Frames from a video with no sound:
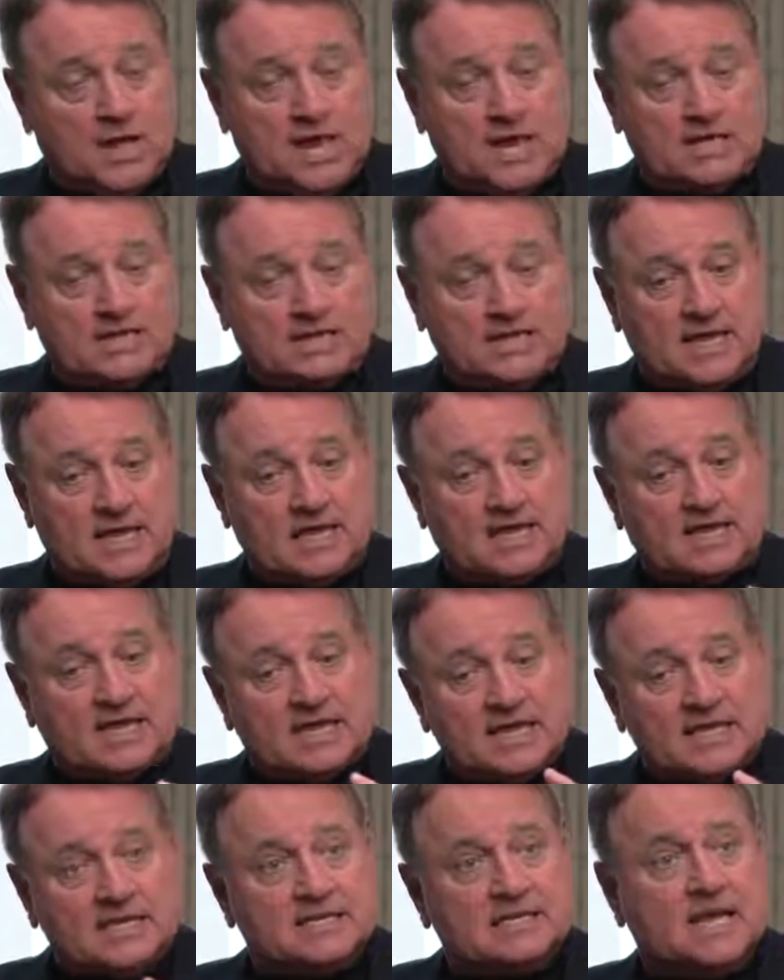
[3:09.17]
And that
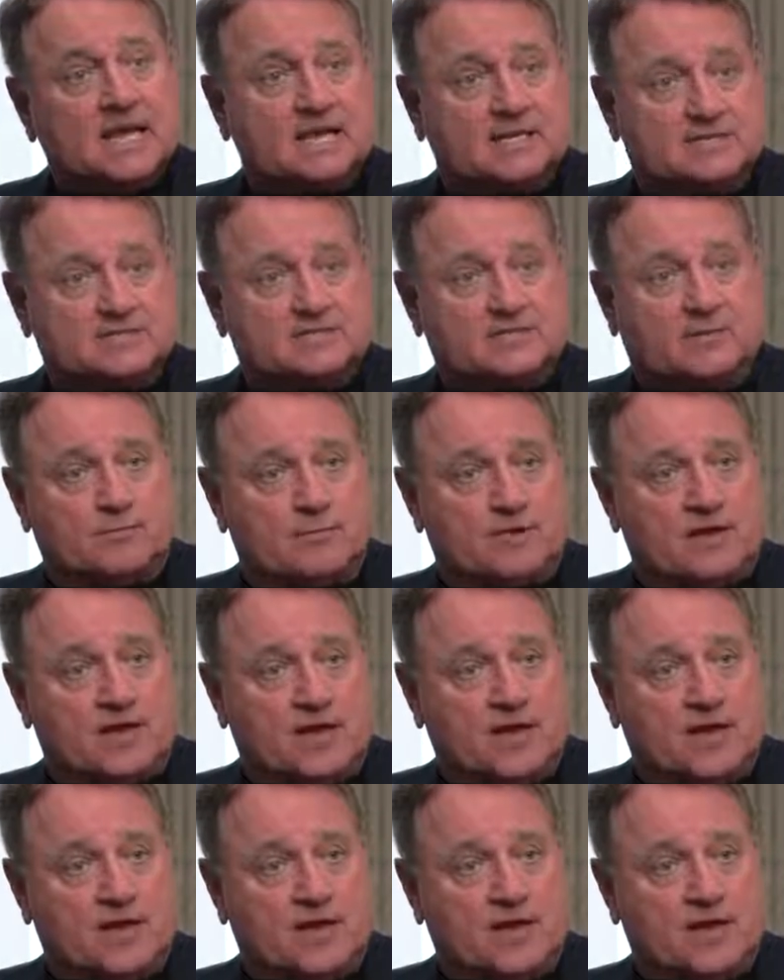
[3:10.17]
index that we